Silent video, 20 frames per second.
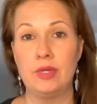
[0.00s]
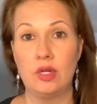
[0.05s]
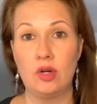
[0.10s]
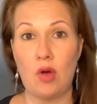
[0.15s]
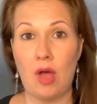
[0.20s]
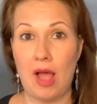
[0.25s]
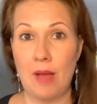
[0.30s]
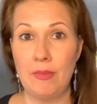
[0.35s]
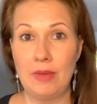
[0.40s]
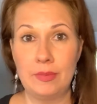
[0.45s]

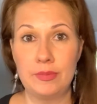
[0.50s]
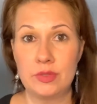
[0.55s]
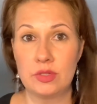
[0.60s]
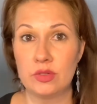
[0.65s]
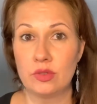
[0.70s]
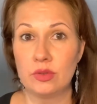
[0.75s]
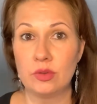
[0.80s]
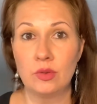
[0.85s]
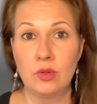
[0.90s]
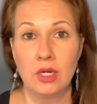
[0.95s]
I'm up
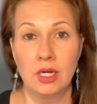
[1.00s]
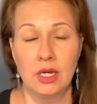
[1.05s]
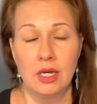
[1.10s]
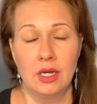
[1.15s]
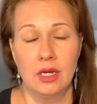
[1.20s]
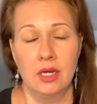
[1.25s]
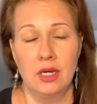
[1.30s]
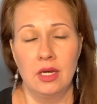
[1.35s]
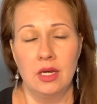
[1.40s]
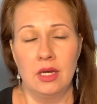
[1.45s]
to
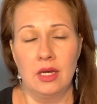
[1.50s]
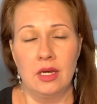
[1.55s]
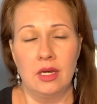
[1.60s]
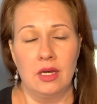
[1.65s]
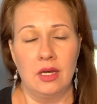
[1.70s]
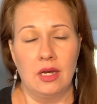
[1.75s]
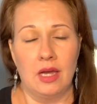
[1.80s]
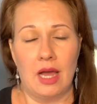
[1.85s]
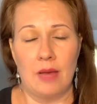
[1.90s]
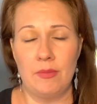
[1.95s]

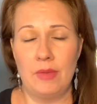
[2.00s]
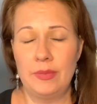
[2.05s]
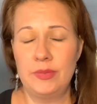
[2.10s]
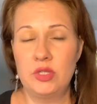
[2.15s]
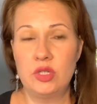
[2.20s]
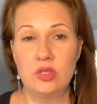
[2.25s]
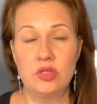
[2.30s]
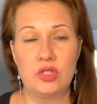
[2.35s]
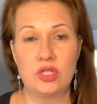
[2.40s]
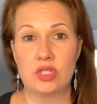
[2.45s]

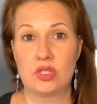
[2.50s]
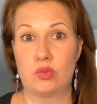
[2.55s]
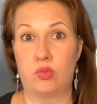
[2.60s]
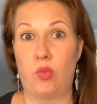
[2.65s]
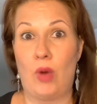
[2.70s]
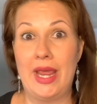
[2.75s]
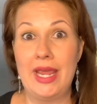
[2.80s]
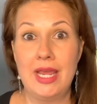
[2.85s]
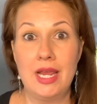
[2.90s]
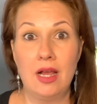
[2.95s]
just
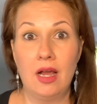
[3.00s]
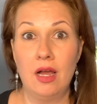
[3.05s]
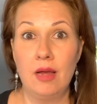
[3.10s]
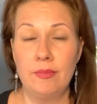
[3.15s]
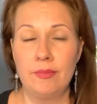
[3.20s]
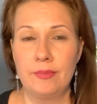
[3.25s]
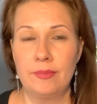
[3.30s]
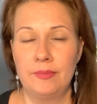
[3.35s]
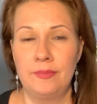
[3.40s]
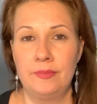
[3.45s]
waking
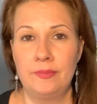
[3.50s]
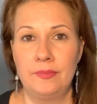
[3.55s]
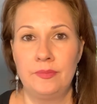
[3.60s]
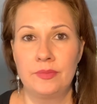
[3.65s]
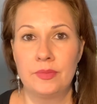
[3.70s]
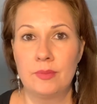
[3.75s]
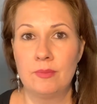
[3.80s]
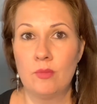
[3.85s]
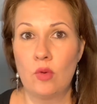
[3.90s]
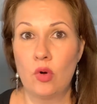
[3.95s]
up
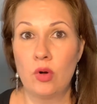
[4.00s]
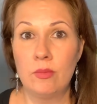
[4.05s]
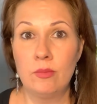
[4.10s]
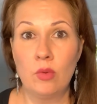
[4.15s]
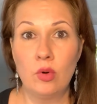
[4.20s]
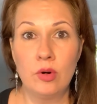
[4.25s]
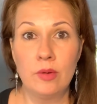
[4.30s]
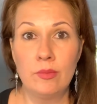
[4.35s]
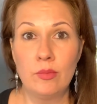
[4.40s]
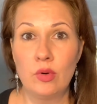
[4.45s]
more and
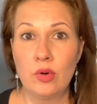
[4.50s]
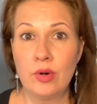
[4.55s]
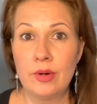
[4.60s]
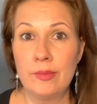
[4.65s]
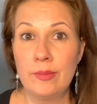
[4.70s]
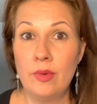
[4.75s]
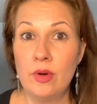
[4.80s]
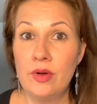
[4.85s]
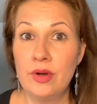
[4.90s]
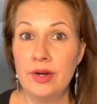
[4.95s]
more and more and
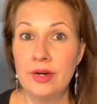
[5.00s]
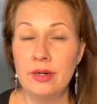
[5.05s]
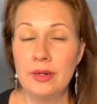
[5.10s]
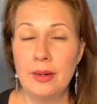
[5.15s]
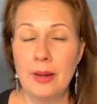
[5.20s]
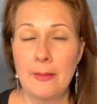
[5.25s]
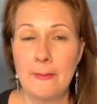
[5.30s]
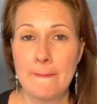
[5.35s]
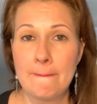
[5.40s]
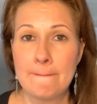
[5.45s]
more.
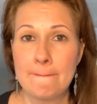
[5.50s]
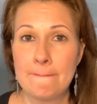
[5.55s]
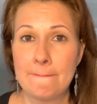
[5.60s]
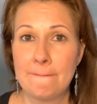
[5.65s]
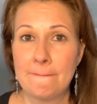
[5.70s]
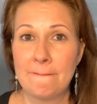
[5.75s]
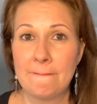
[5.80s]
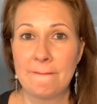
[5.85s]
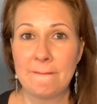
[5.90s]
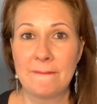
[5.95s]

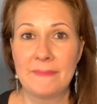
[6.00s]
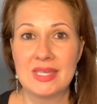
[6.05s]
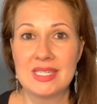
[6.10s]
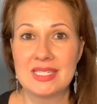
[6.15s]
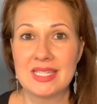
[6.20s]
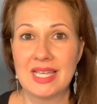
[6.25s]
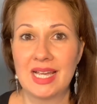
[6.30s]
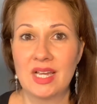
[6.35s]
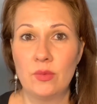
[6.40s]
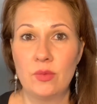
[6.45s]
The
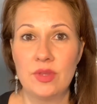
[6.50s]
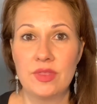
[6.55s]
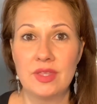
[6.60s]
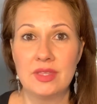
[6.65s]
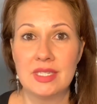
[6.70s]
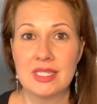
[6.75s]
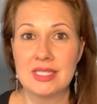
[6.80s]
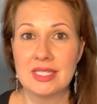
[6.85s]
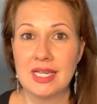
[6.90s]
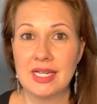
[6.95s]
second within
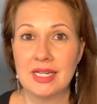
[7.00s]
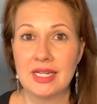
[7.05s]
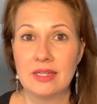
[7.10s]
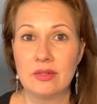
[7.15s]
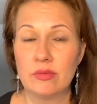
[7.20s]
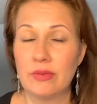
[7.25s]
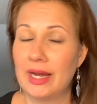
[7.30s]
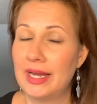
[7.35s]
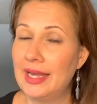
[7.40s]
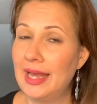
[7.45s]
the second.
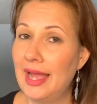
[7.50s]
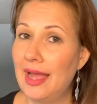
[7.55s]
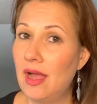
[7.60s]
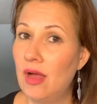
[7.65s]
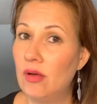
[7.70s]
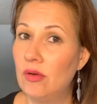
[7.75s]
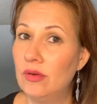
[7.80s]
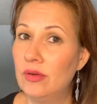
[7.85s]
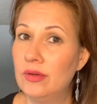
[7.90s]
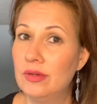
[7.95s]
Right
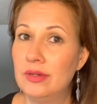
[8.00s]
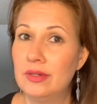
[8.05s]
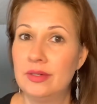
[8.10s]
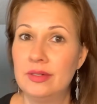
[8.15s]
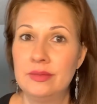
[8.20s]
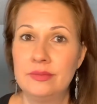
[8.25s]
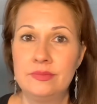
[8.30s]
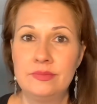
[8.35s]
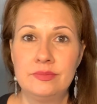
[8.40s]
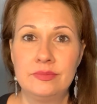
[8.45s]
now,
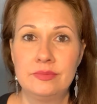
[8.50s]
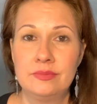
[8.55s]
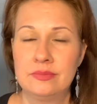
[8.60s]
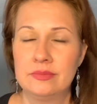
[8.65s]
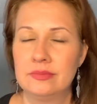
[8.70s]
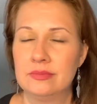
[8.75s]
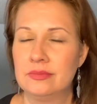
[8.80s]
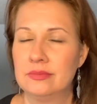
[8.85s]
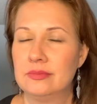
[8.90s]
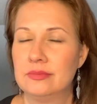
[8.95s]

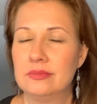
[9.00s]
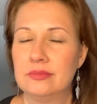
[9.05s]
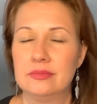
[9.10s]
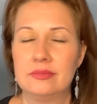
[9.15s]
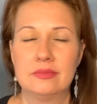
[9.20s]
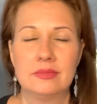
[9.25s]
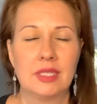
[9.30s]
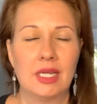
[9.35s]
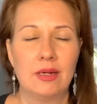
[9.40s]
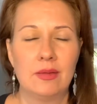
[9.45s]

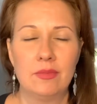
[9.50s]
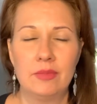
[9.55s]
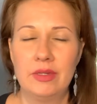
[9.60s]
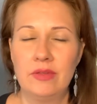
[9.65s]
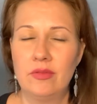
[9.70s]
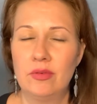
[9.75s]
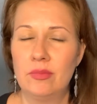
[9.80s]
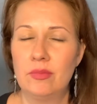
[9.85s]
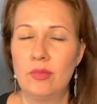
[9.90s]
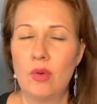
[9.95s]
I'm
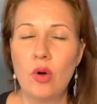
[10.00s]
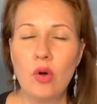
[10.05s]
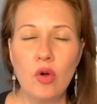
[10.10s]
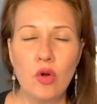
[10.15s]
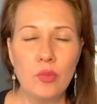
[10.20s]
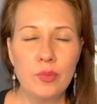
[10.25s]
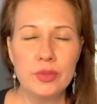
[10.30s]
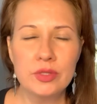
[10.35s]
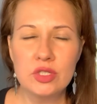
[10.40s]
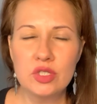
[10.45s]
even more
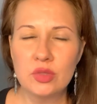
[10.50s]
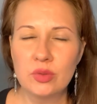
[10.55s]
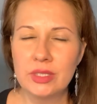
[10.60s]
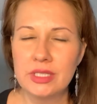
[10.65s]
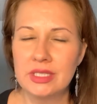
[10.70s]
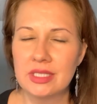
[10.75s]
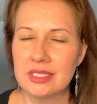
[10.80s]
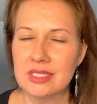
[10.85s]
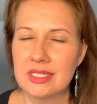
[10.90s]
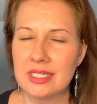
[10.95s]
open to
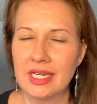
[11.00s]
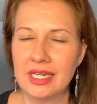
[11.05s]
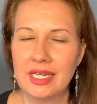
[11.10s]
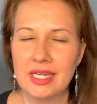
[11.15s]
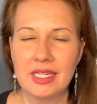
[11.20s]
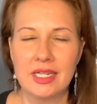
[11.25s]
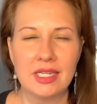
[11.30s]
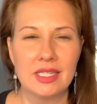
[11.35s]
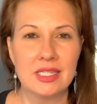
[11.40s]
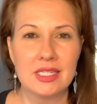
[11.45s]
it. This
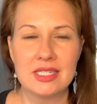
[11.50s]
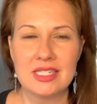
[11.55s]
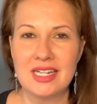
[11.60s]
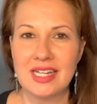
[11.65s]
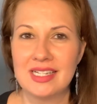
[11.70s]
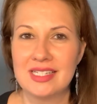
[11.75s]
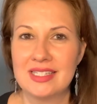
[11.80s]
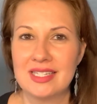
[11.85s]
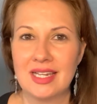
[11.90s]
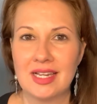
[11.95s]
second and this
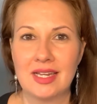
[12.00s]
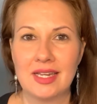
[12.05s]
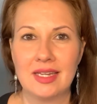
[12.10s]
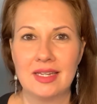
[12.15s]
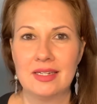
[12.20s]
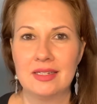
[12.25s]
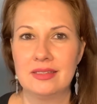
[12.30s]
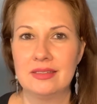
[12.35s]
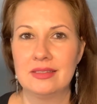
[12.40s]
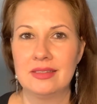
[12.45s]
next second,
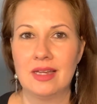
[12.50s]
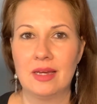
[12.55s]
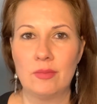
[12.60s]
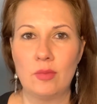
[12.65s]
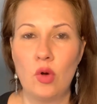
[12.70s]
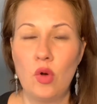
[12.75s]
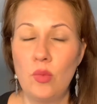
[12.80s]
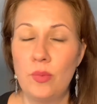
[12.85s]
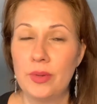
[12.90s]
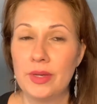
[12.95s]
I'm
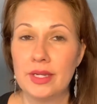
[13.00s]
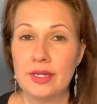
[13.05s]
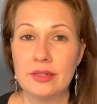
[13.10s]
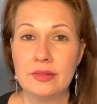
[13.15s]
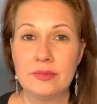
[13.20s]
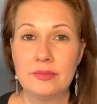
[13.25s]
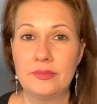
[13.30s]
open.